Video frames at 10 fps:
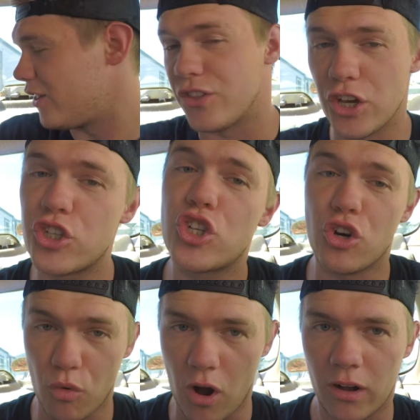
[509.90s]
The
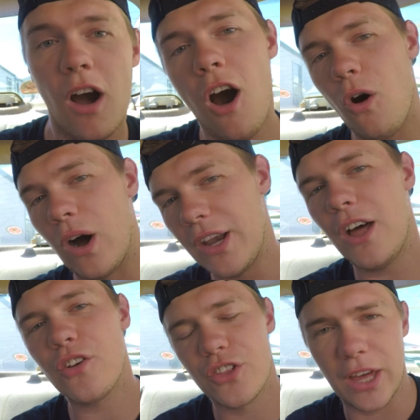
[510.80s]
trunk. Oh,
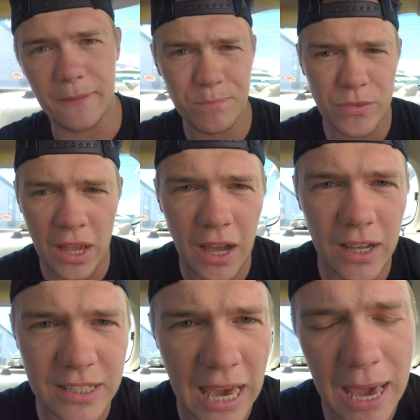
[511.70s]
another thing.
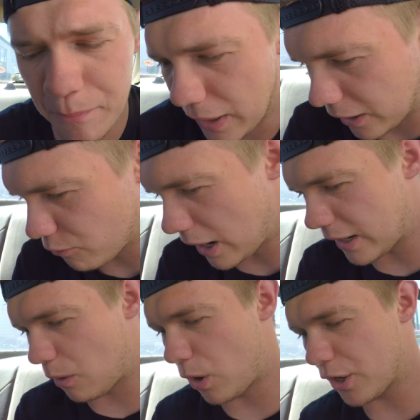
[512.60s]
Camping,
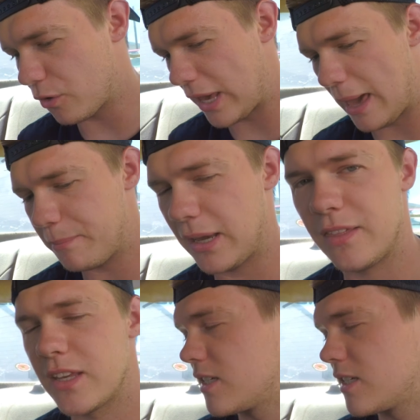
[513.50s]
right? I want to go camping in this